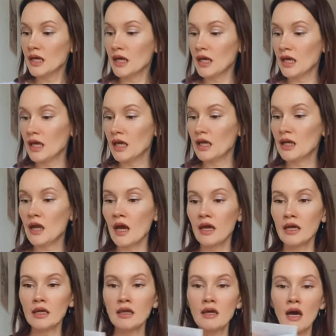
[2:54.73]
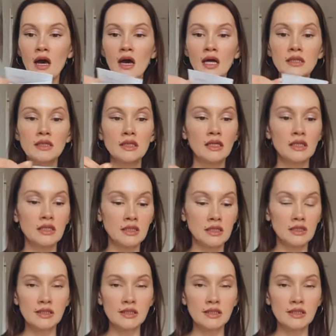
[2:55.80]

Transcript: and I got a